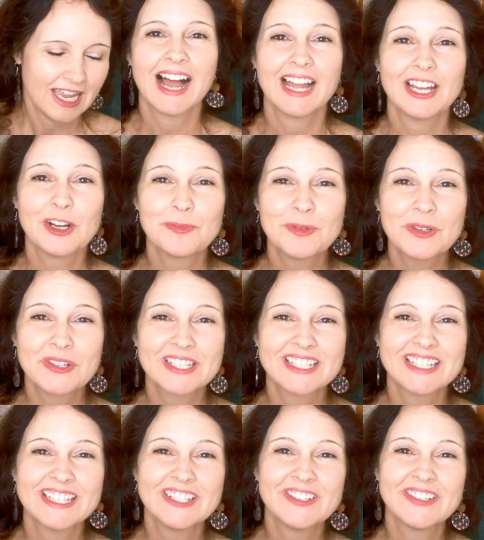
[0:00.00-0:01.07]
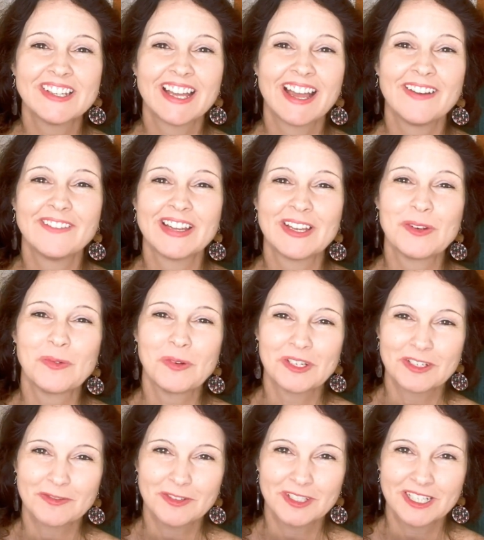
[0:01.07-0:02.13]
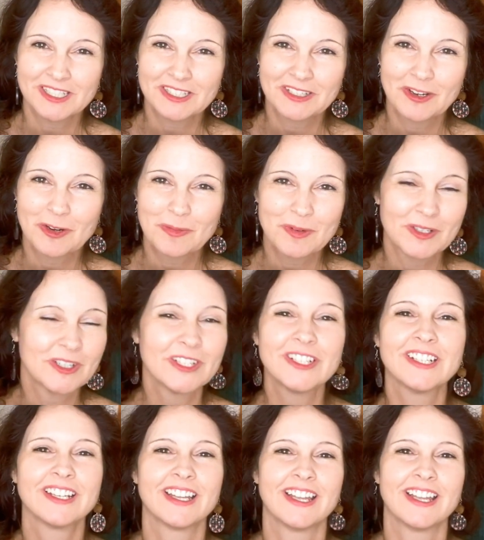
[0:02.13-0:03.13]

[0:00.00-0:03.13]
I hope you continue to have a wonderful October,